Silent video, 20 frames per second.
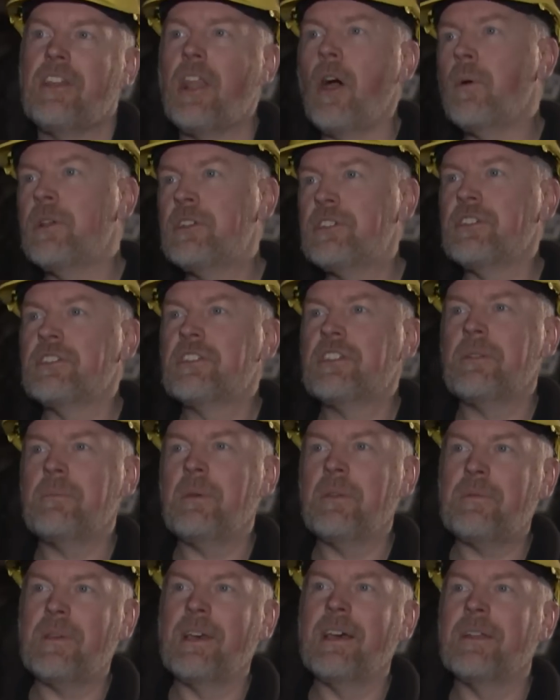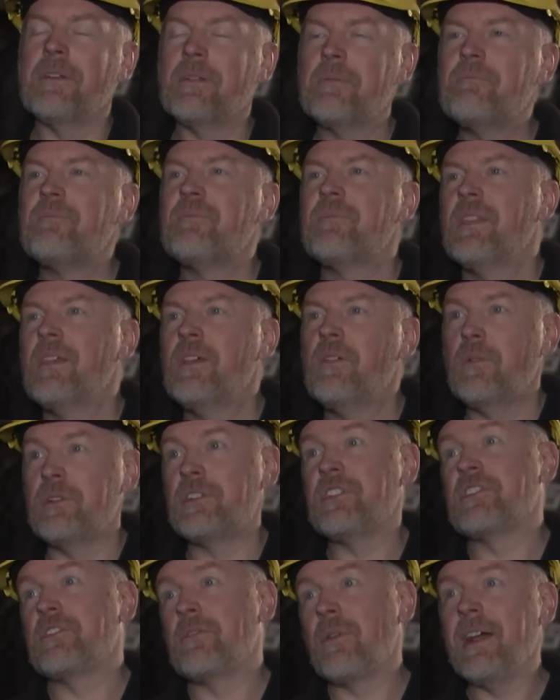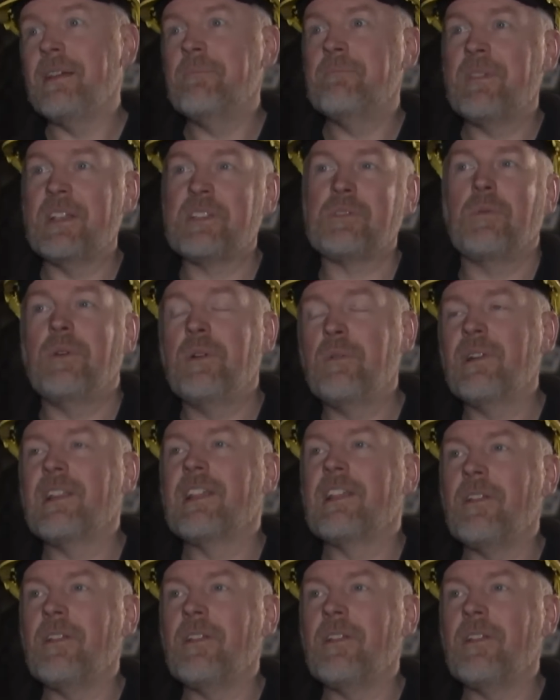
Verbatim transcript: No issues to be found, which is great. That's what we really